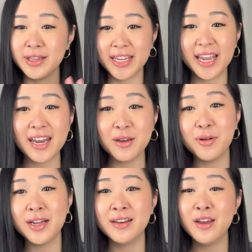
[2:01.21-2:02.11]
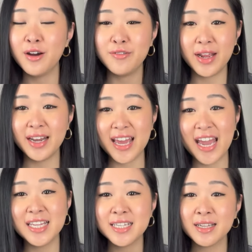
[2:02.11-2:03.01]
Like, anyone of any
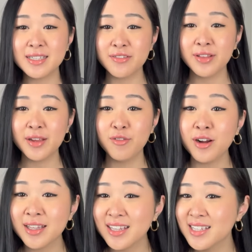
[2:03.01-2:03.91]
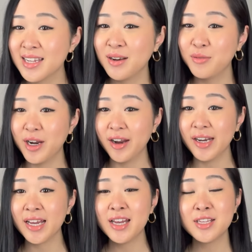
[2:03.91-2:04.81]
age can definitely rock this, can wear it.